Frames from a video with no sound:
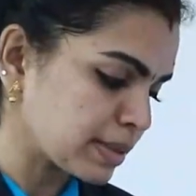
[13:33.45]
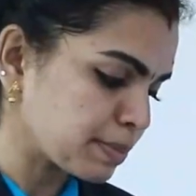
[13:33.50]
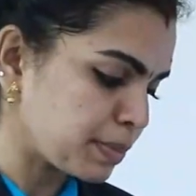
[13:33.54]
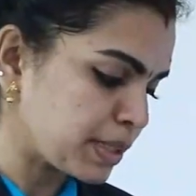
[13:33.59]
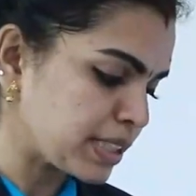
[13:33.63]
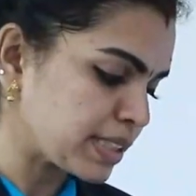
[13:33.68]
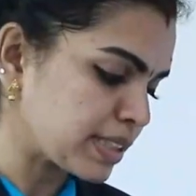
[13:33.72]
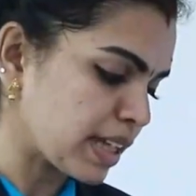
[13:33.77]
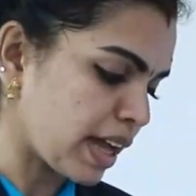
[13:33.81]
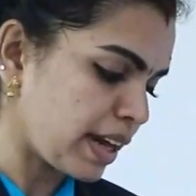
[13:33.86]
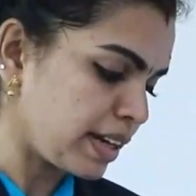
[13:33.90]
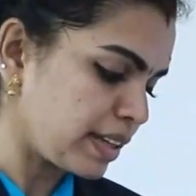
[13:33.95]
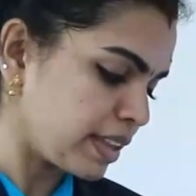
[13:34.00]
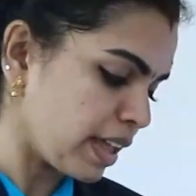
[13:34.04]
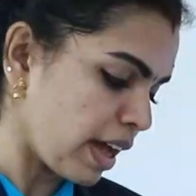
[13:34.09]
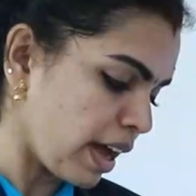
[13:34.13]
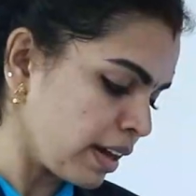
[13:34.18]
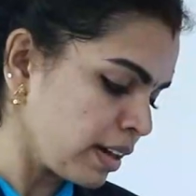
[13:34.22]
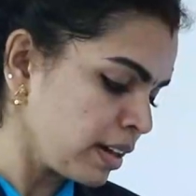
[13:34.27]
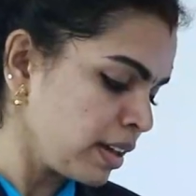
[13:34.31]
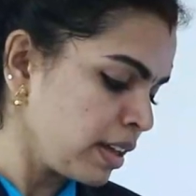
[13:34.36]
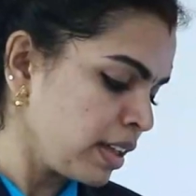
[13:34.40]
beside
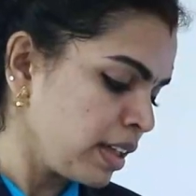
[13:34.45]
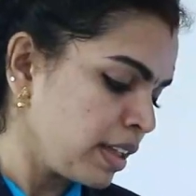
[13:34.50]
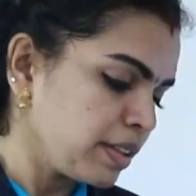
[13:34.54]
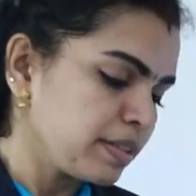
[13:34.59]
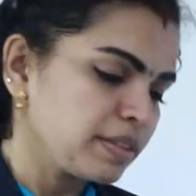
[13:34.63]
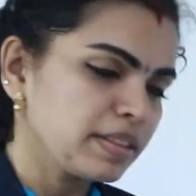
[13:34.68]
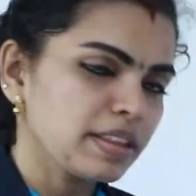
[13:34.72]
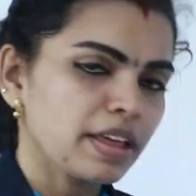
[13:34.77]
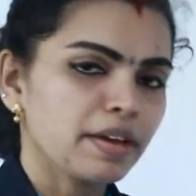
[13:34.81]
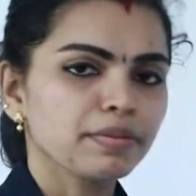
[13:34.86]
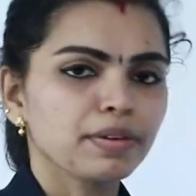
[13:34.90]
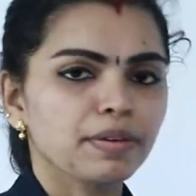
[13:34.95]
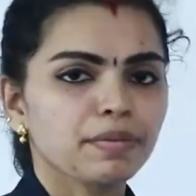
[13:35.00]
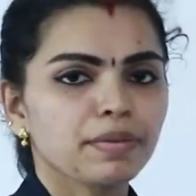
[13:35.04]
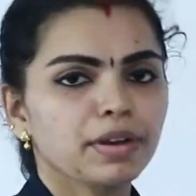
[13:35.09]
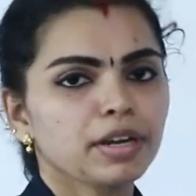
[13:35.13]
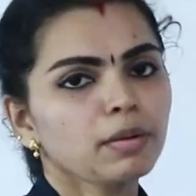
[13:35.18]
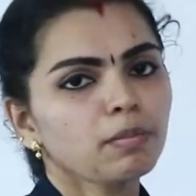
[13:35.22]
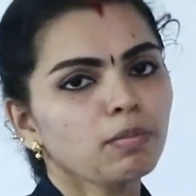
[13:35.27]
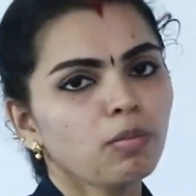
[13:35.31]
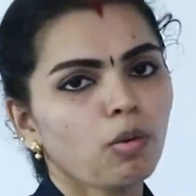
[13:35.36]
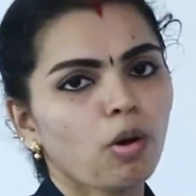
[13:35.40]
that they have
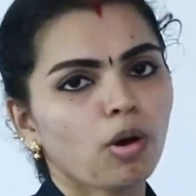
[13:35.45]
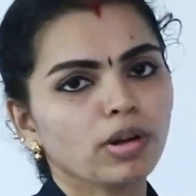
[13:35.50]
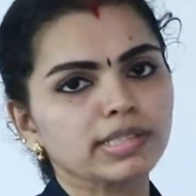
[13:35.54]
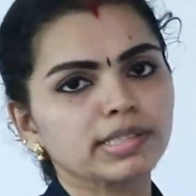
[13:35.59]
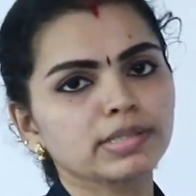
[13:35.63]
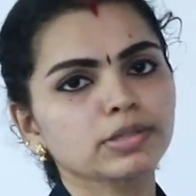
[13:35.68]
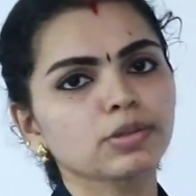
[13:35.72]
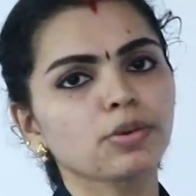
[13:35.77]
given a box.